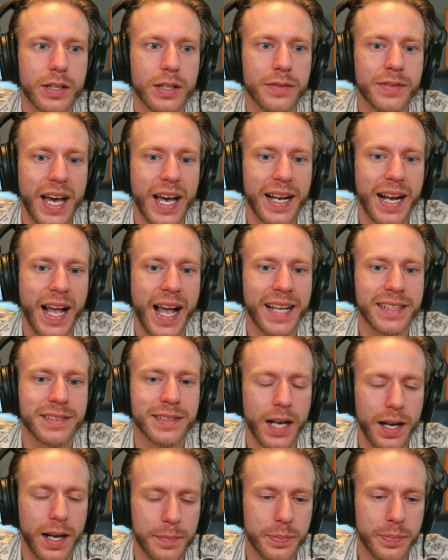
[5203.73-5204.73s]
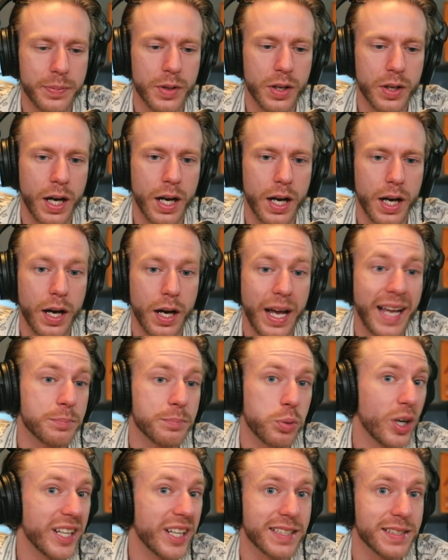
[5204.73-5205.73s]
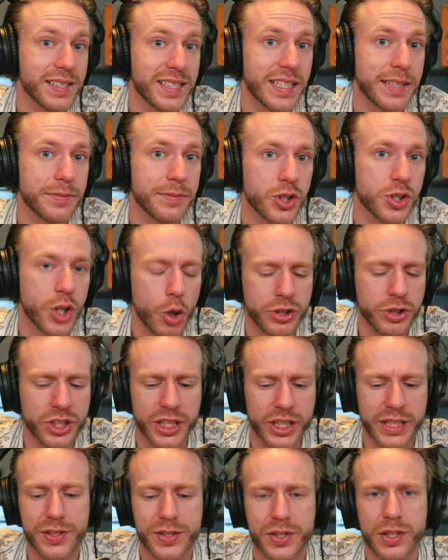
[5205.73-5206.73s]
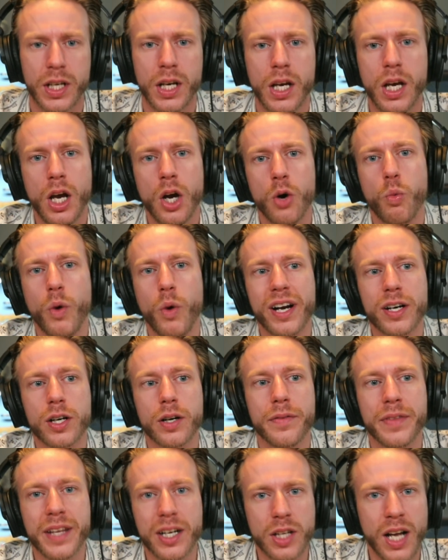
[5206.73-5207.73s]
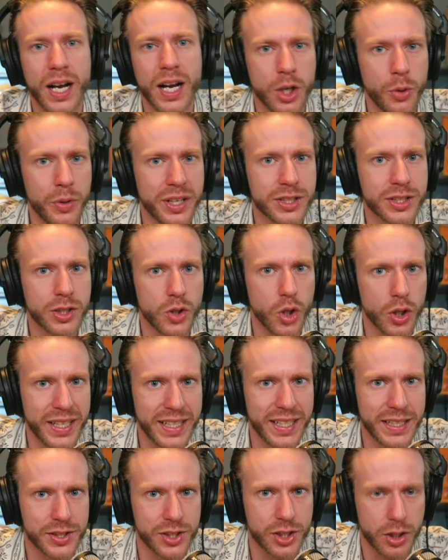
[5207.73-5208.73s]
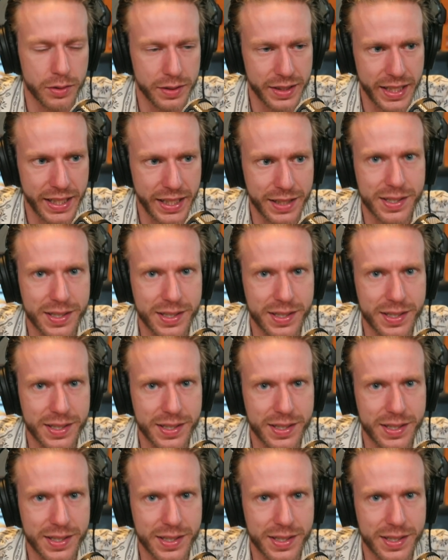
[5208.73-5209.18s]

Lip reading: end up in preconceived notions where they're not going to look into certain things.